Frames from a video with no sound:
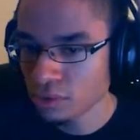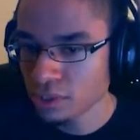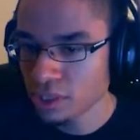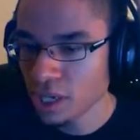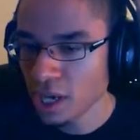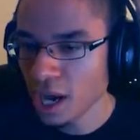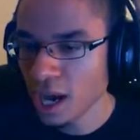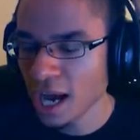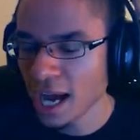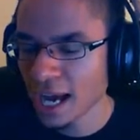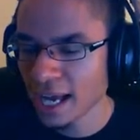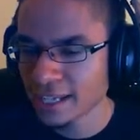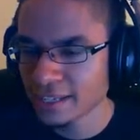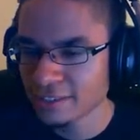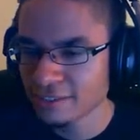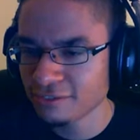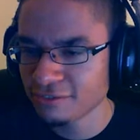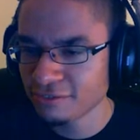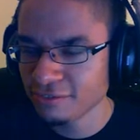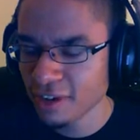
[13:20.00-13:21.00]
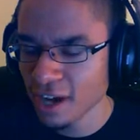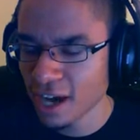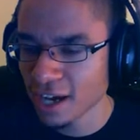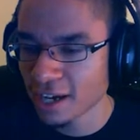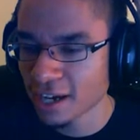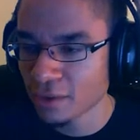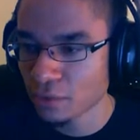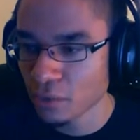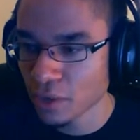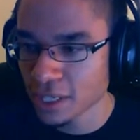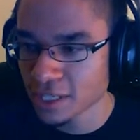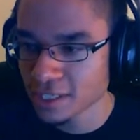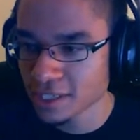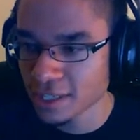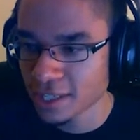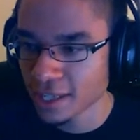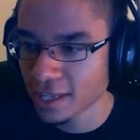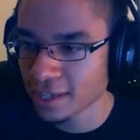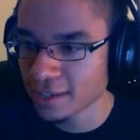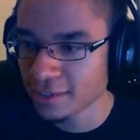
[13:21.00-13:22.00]
nah! Fuck, I wasted
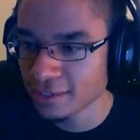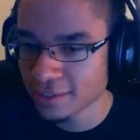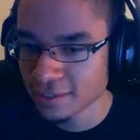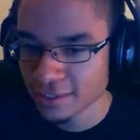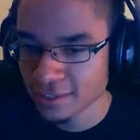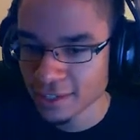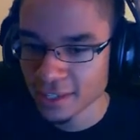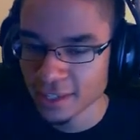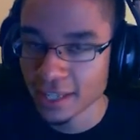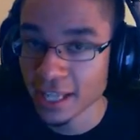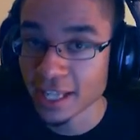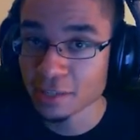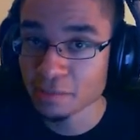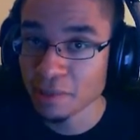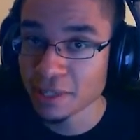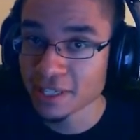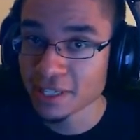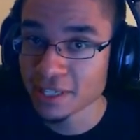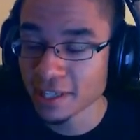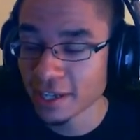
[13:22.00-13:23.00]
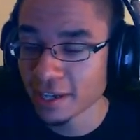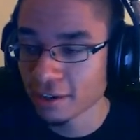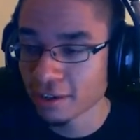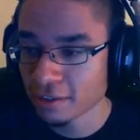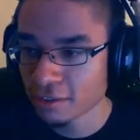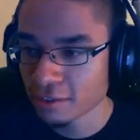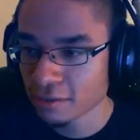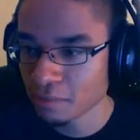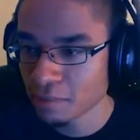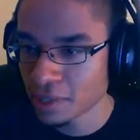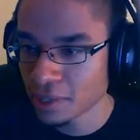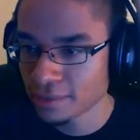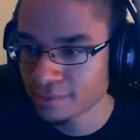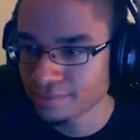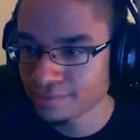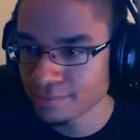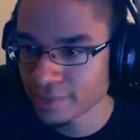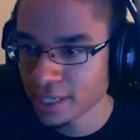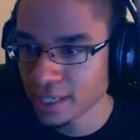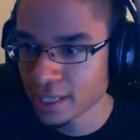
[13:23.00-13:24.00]
that. That's basically health, but
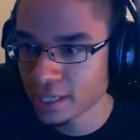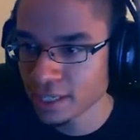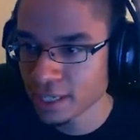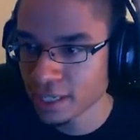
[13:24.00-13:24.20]
I,